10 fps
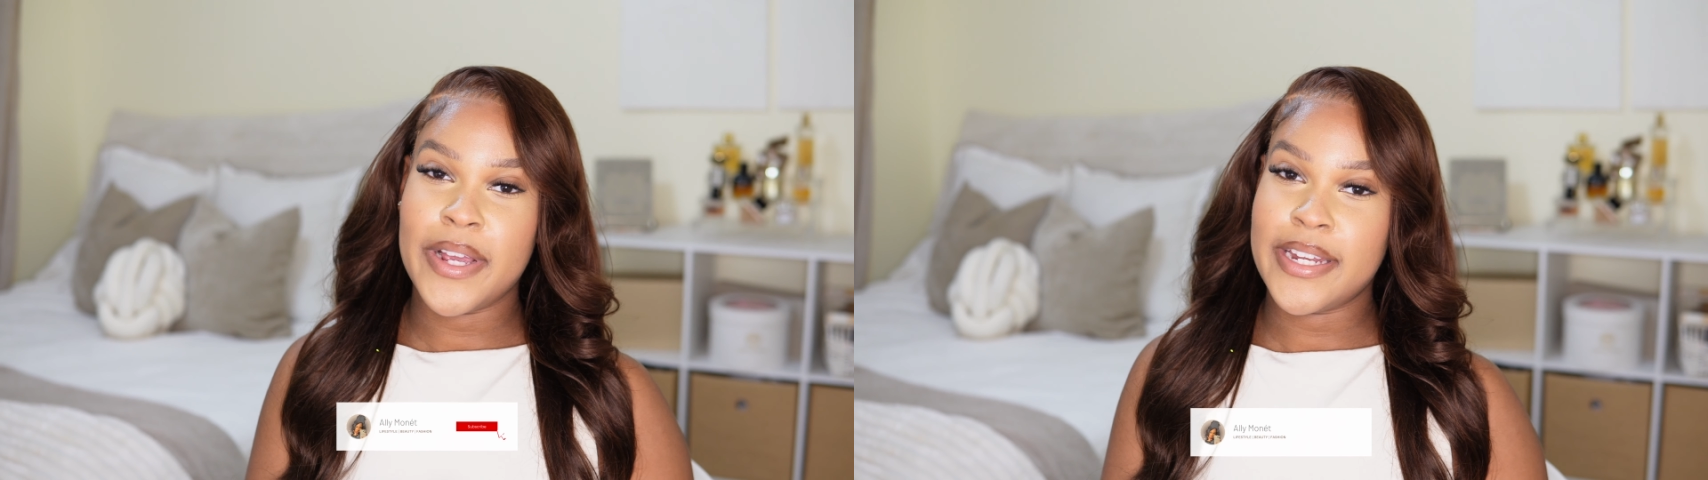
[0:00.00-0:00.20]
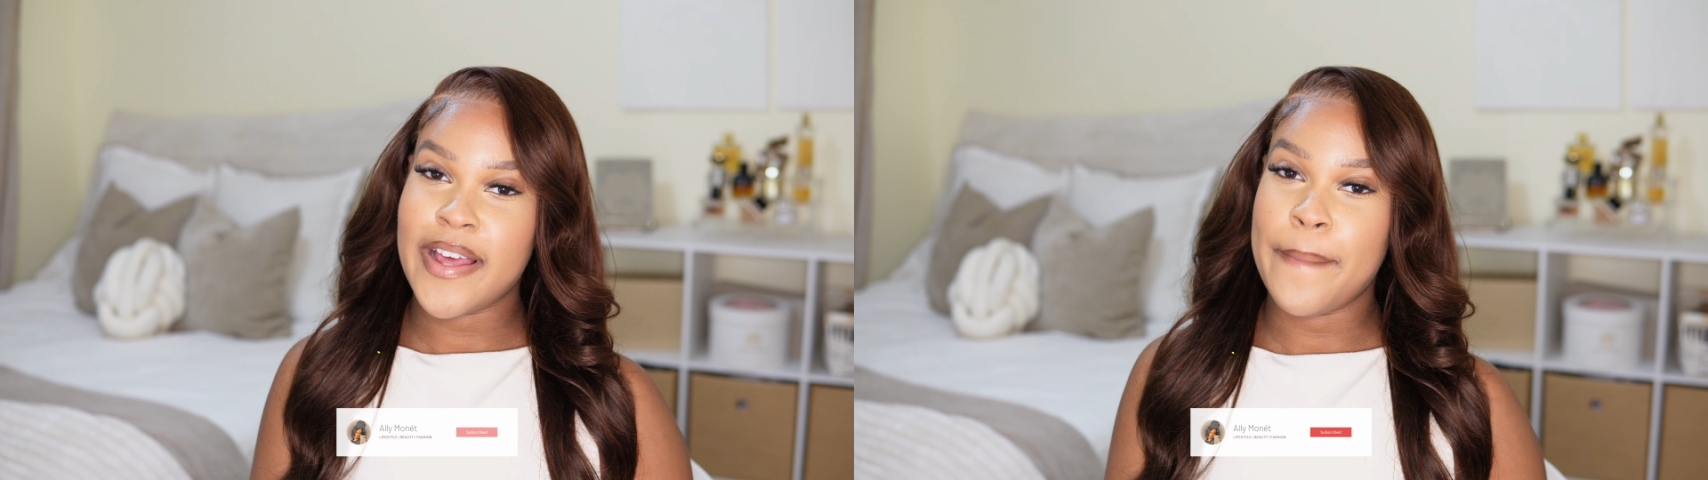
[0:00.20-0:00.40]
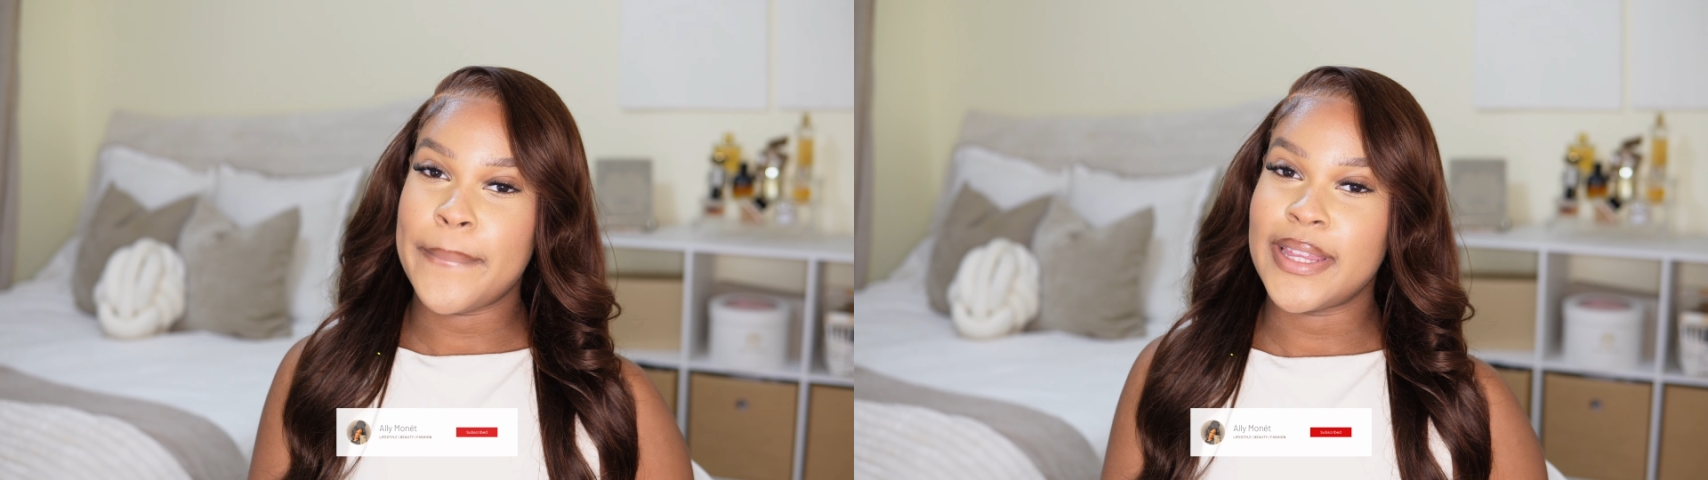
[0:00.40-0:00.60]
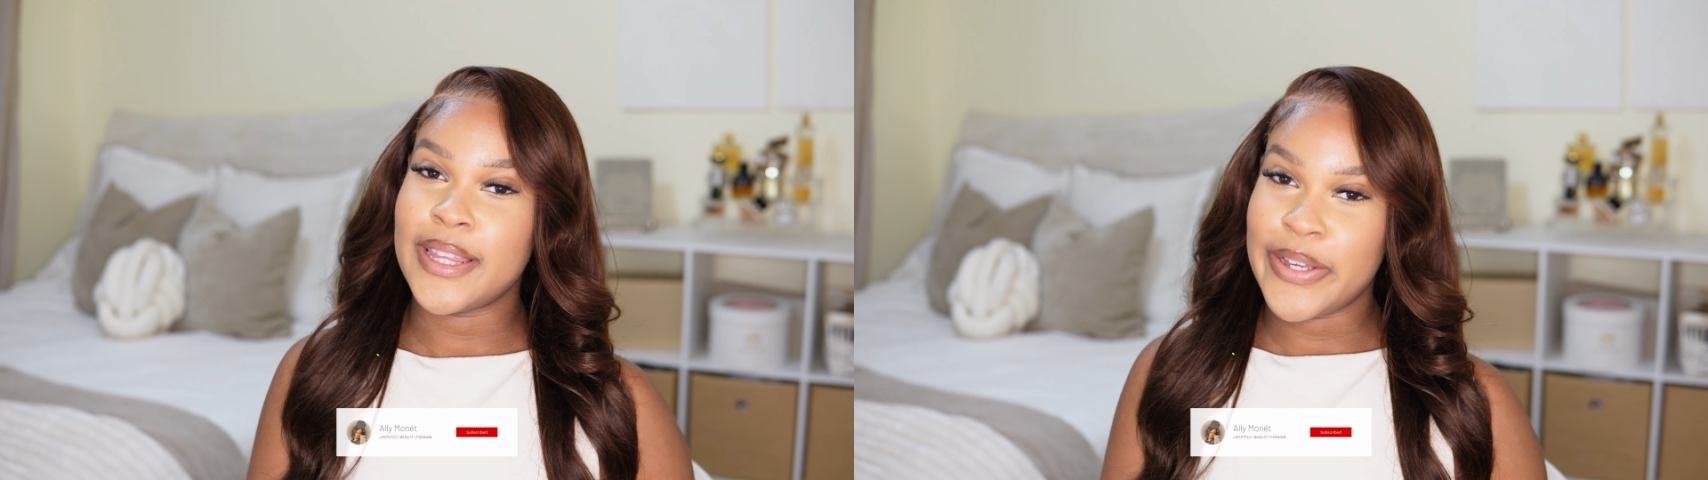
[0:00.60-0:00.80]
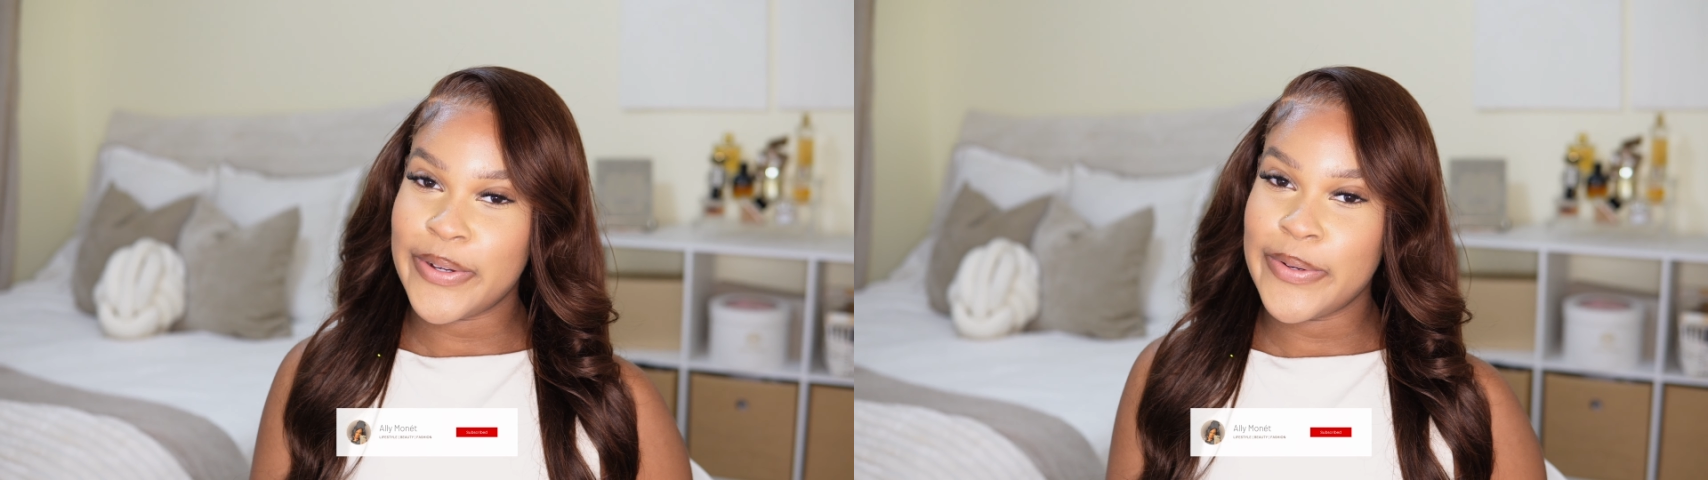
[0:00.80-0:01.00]
button down
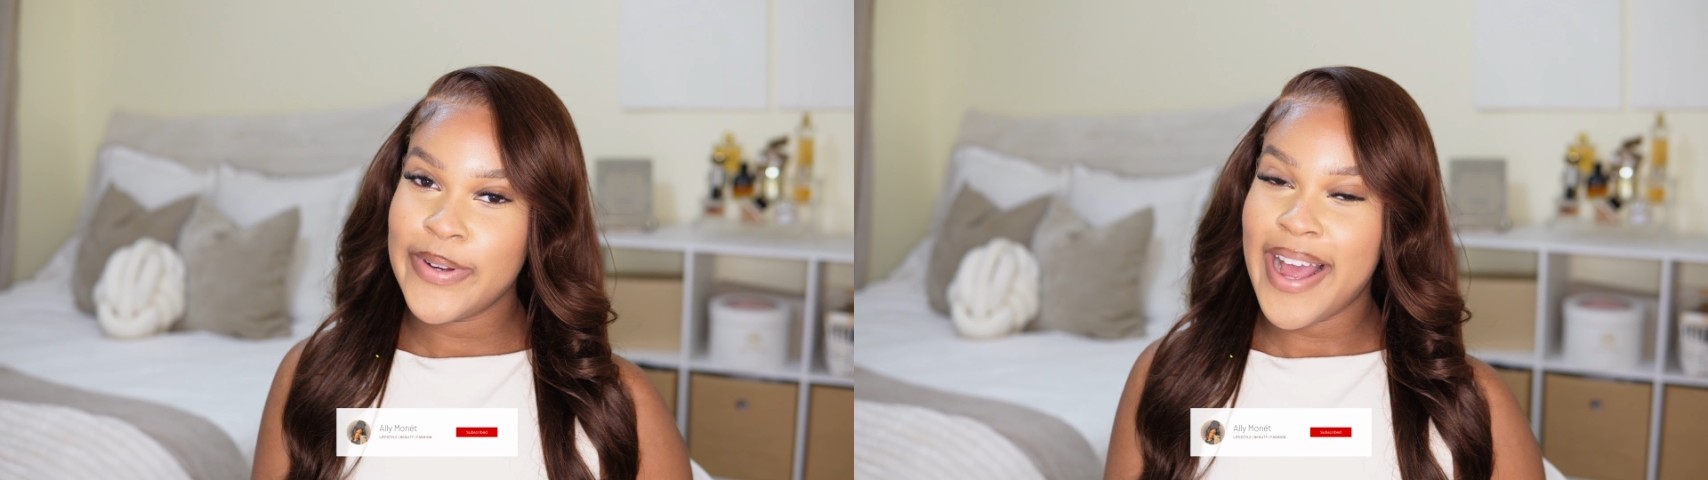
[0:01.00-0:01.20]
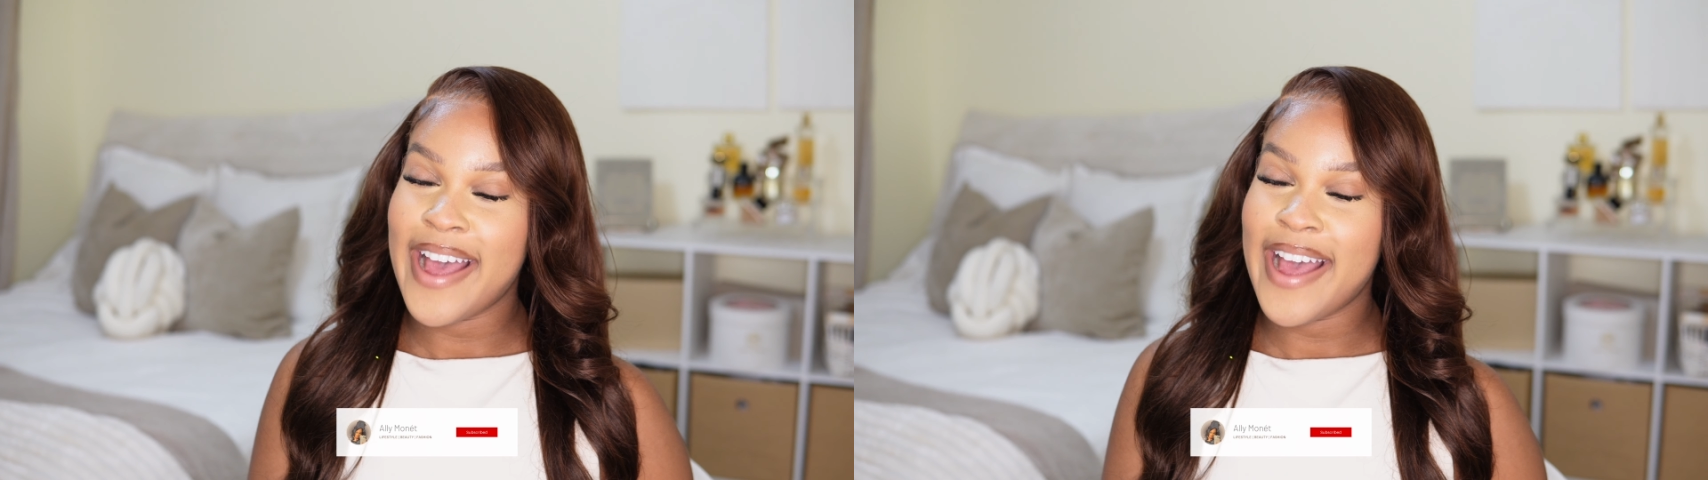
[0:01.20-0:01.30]
below.